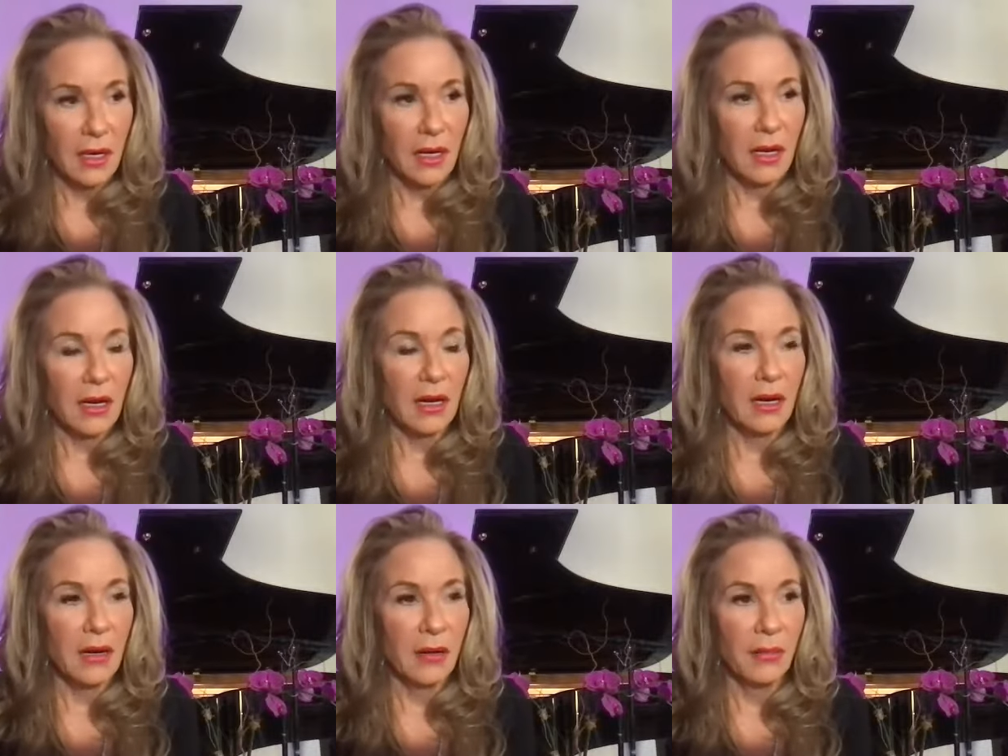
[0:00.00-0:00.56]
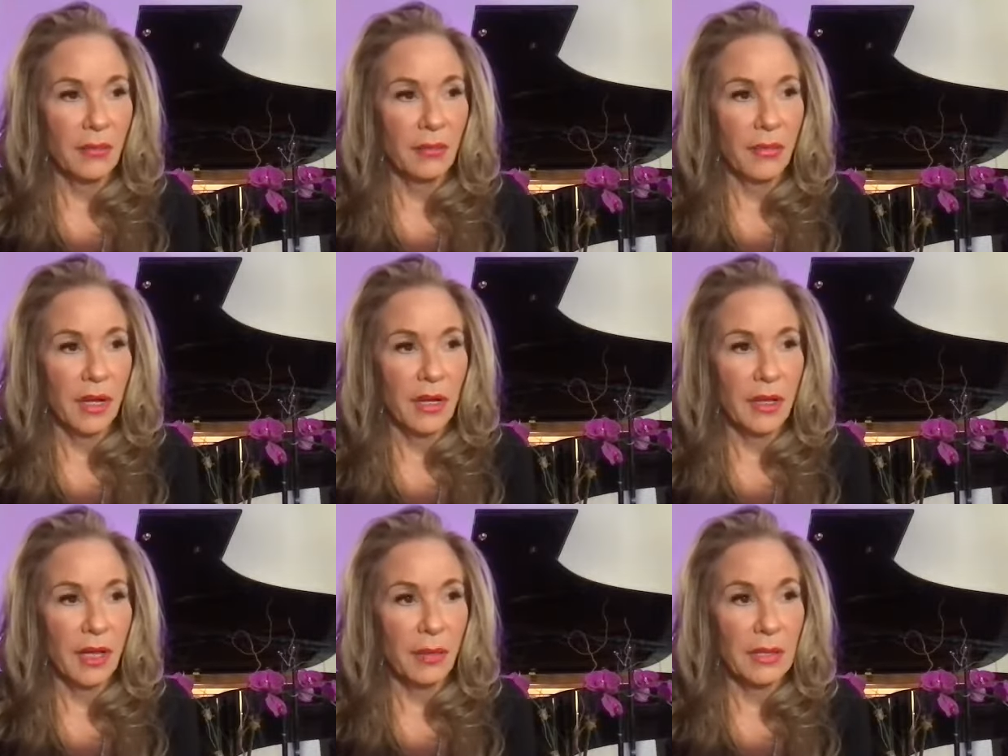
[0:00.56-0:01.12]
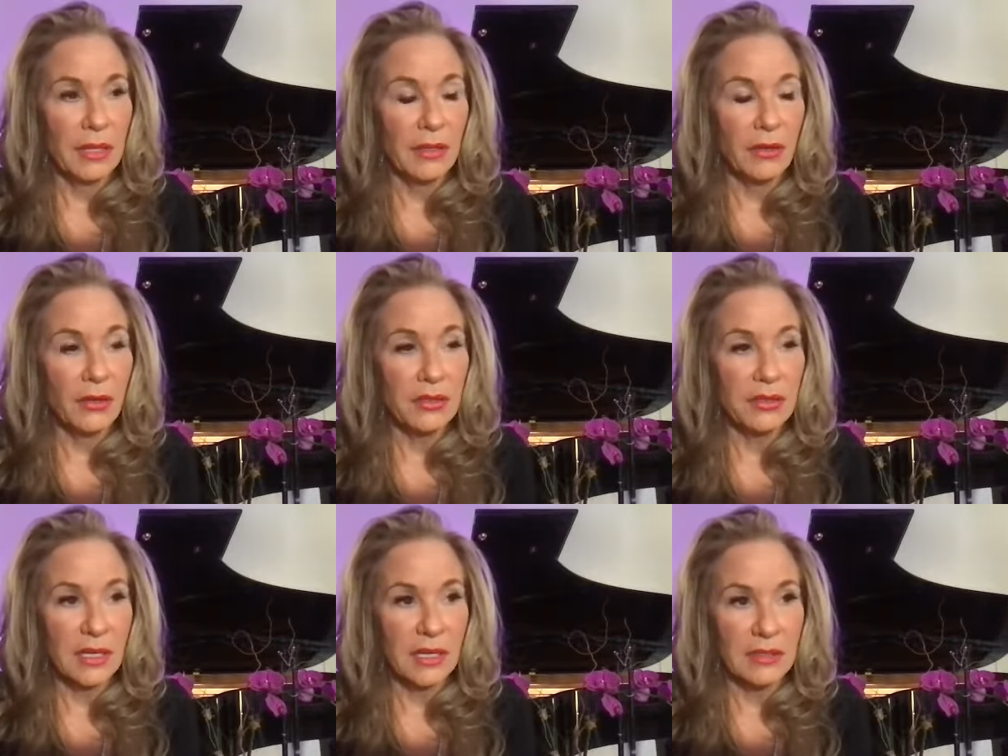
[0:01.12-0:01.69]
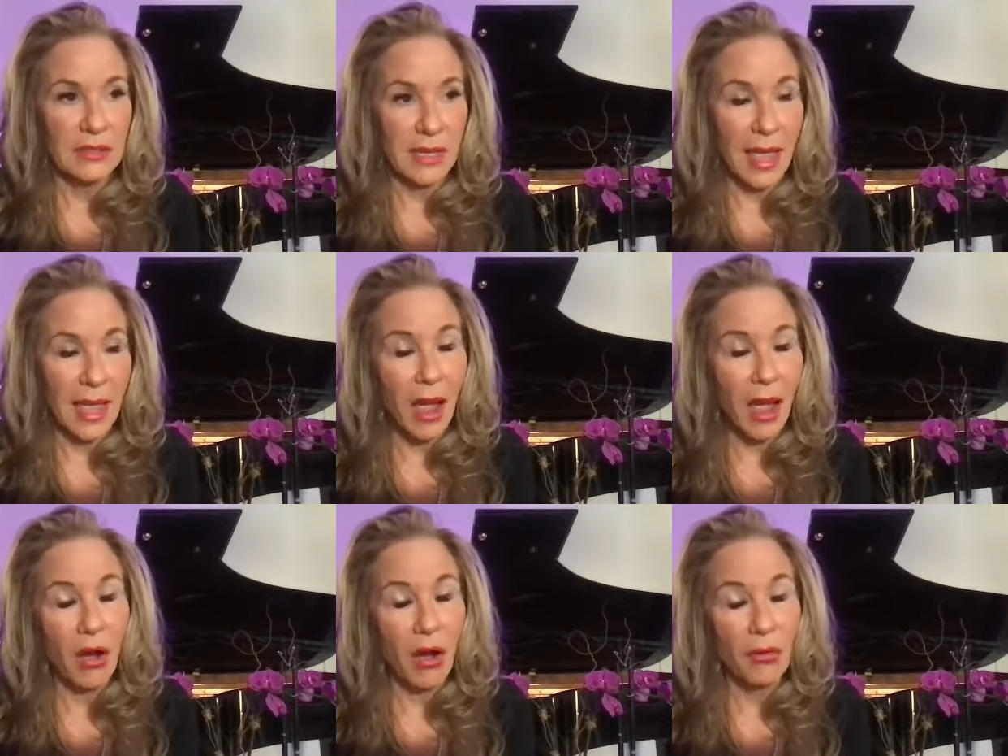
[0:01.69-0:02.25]
There are days
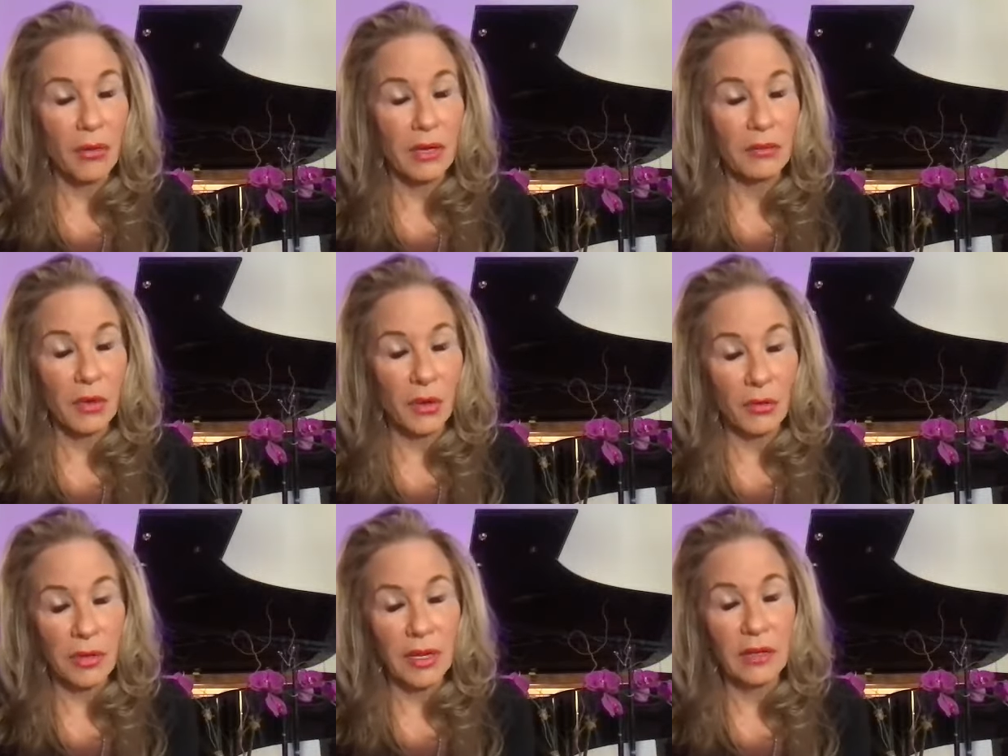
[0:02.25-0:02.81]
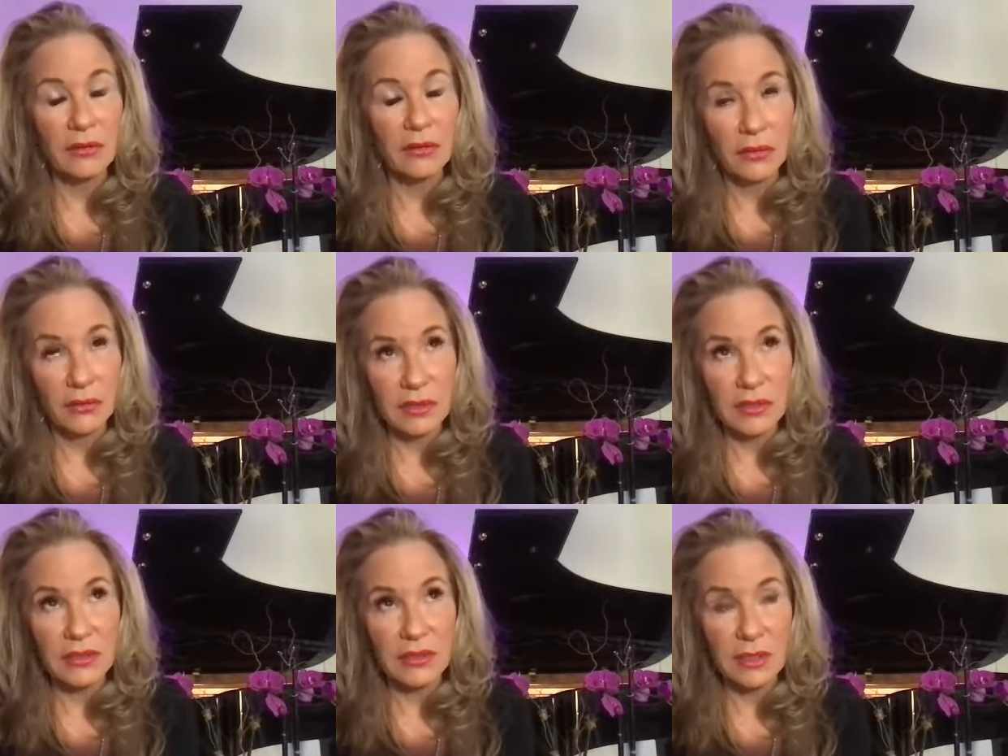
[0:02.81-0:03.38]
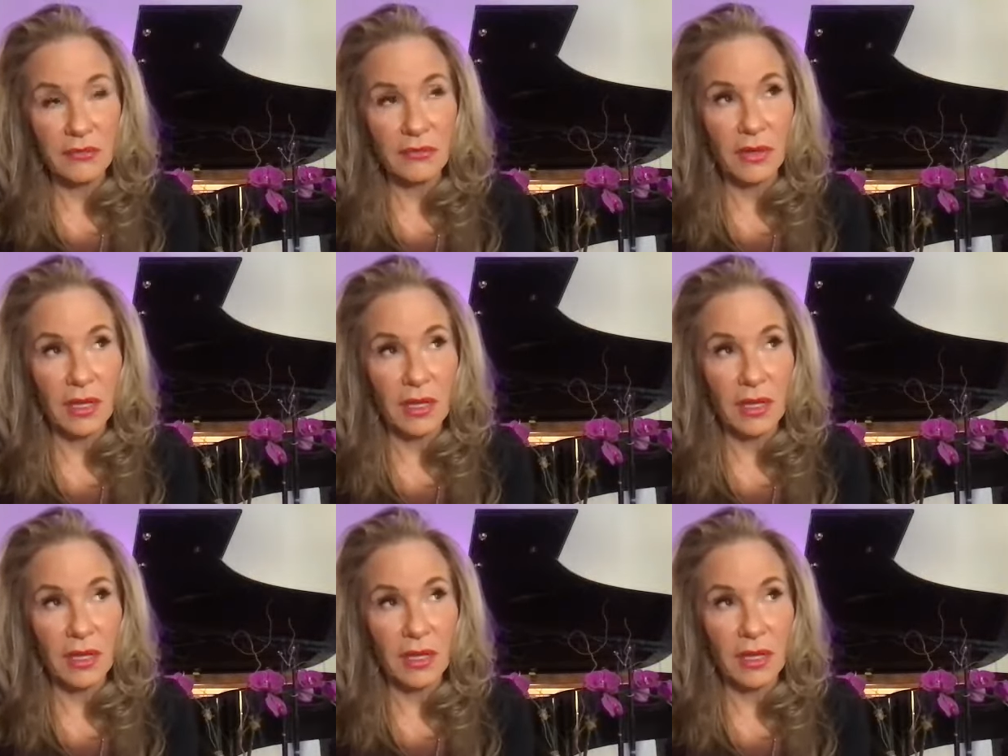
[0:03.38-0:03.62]
now when I'm going out and doing stuff,